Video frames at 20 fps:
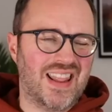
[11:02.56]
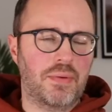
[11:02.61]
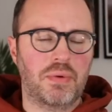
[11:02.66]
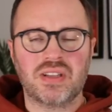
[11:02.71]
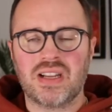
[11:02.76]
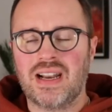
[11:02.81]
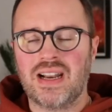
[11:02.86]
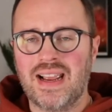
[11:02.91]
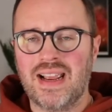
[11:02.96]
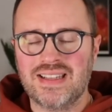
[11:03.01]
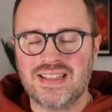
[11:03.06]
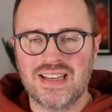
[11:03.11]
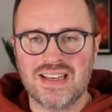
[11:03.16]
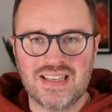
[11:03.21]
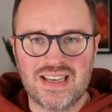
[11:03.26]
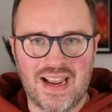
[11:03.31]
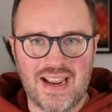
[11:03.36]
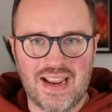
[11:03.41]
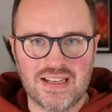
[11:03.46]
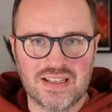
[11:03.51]
there were delays in
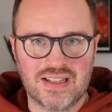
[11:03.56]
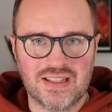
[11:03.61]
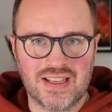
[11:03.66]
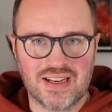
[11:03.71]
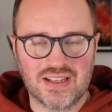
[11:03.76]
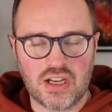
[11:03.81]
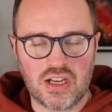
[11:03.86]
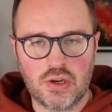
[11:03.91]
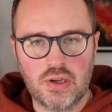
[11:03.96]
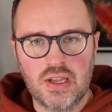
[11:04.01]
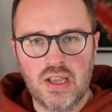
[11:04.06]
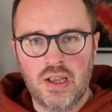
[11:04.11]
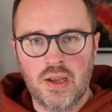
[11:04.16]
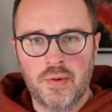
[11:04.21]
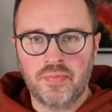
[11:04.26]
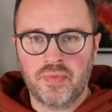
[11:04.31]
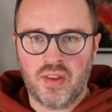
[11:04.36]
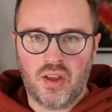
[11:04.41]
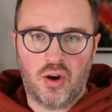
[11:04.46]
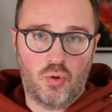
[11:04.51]
days and things. So
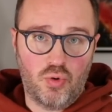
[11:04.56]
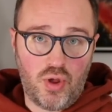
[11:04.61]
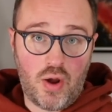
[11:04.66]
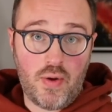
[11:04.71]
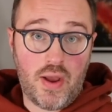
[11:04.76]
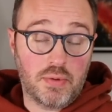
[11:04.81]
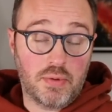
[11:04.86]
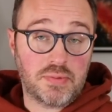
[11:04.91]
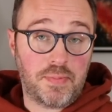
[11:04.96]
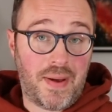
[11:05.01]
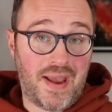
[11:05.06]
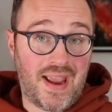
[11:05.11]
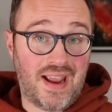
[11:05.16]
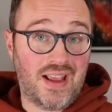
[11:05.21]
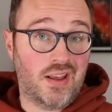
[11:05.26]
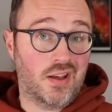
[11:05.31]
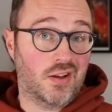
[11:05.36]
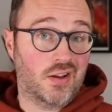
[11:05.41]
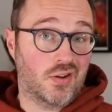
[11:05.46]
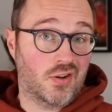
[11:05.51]
although it was
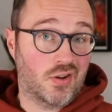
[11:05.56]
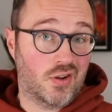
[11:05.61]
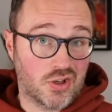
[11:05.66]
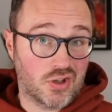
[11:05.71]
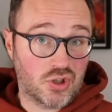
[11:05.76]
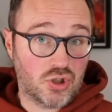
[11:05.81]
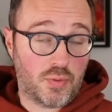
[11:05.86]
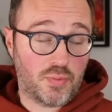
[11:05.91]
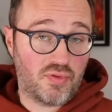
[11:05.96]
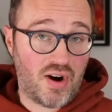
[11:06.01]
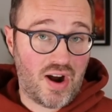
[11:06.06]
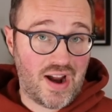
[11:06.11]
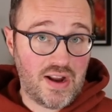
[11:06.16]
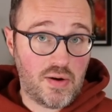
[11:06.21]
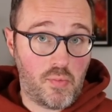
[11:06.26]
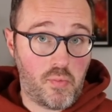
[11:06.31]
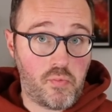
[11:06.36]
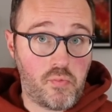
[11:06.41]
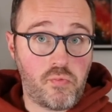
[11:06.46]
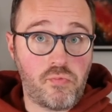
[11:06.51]
paying the top rate,
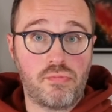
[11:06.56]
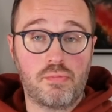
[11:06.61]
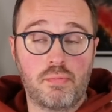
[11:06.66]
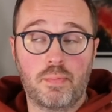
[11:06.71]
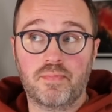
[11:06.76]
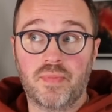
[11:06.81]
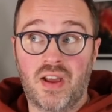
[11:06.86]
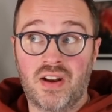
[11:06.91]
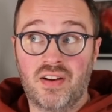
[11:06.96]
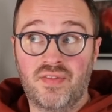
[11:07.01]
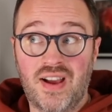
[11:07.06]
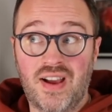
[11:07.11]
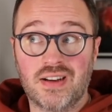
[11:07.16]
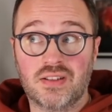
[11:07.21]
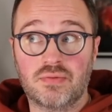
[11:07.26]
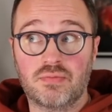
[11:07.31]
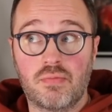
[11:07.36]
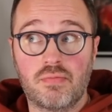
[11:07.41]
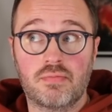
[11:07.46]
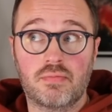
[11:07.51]
and in
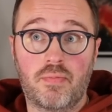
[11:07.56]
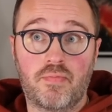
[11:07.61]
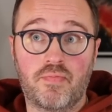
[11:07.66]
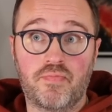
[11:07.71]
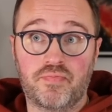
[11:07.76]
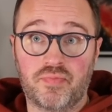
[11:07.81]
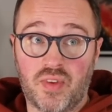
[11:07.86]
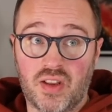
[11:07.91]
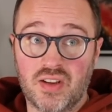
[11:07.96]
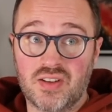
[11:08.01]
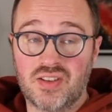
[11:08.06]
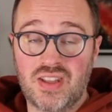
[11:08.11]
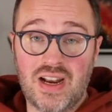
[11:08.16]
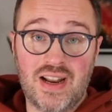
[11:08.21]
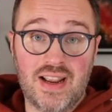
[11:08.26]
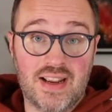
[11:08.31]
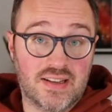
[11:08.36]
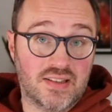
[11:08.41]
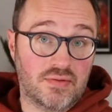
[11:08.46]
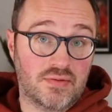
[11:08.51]
fact, it still
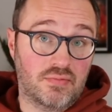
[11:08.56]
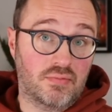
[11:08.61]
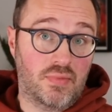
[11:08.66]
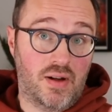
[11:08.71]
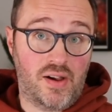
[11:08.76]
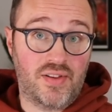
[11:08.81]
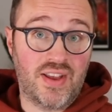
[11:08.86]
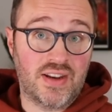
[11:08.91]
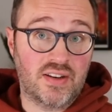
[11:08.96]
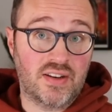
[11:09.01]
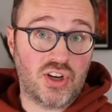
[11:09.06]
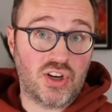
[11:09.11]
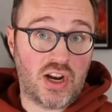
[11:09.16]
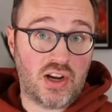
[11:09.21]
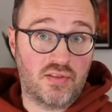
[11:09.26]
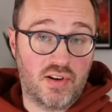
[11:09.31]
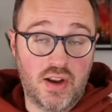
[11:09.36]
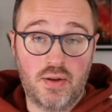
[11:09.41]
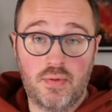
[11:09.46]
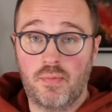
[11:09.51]
is at the end of
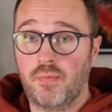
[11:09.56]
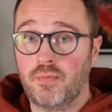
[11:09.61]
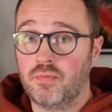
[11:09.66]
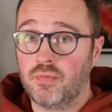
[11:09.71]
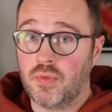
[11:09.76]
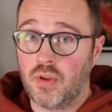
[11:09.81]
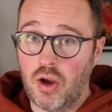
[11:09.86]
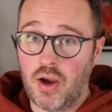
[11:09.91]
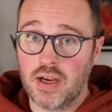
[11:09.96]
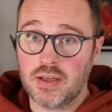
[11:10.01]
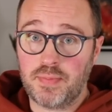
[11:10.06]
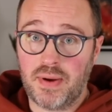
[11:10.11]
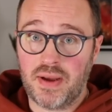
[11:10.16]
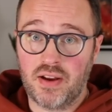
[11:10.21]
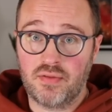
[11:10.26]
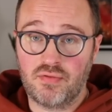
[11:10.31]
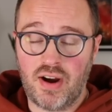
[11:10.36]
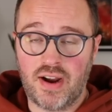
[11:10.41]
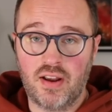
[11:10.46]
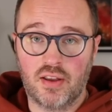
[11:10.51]
January, the highest
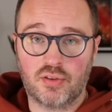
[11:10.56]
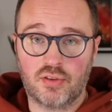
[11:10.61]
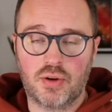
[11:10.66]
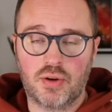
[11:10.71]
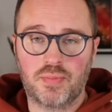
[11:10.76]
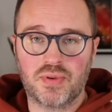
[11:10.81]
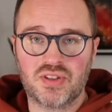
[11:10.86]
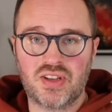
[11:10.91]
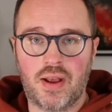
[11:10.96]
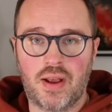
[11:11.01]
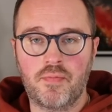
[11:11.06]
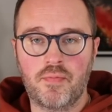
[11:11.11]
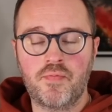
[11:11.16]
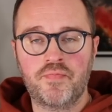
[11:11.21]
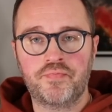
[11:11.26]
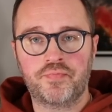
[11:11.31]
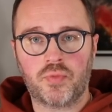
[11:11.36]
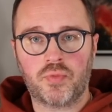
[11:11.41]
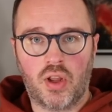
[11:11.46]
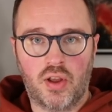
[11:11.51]
paying rate at 3%
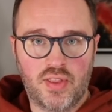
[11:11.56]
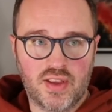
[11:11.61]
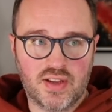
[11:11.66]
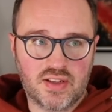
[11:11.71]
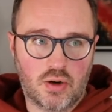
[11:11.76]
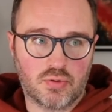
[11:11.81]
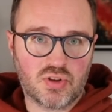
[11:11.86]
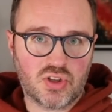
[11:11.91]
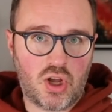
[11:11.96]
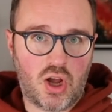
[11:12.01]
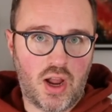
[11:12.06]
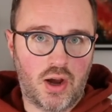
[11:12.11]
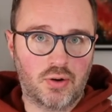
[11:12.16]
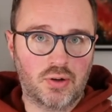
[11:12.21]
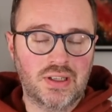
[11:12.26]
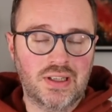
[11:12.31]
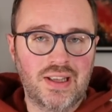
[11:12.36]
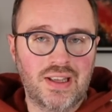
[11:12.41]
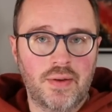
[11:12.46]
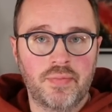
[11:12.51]
on this old
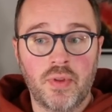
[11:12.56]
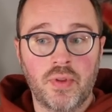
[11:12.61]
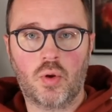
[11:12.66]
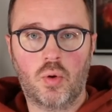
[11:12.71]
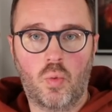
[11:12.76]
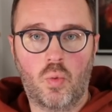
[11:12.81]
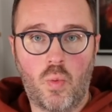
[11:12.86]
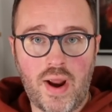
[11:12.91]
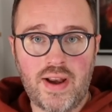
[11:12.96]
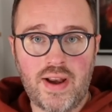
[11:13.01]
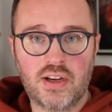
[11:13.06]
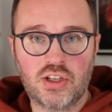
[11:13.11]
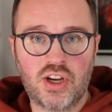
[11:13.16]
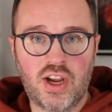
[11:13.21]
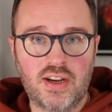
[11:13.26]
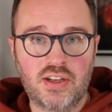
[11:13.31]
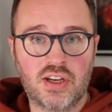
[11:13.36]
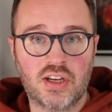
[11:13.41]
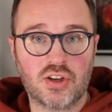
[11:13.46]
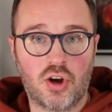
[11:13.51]
style, when it
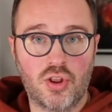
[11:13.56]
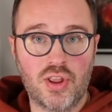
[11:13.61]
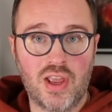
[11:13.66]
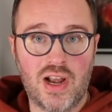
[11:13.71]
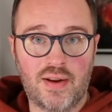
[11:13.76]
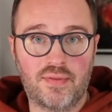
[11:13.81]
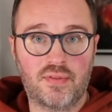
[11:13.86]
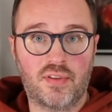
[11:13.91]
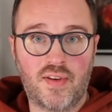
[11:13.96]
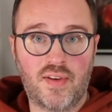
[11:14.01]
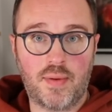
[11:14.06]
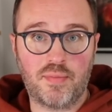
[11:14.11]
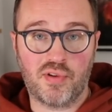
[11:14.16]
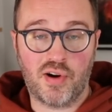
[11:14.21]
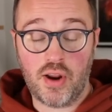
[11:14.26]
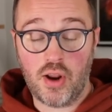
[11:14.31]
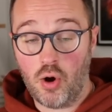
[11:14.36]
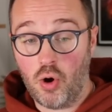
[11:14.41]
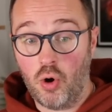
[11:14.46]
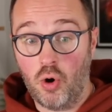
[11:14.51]
changes on the 11th of
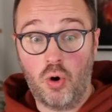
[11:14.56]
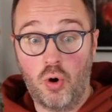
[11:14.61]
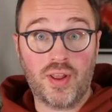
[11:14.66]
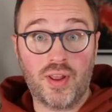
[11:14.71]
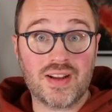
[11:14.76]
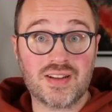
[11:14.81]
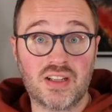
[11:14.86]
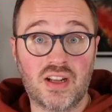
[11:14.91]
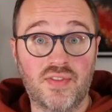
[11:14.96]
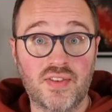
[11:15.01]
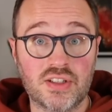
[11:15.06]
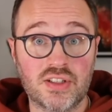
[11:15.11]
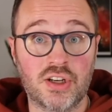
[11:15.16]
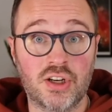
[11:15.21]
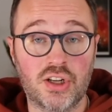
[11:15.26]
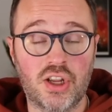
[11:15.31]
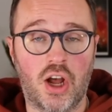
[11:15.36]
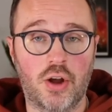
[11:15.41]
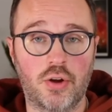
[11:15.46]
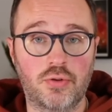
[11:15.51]
February, all that stuff is going
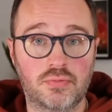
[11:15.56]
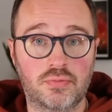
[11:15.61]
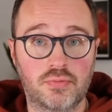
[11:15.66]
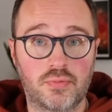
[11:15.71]
to go.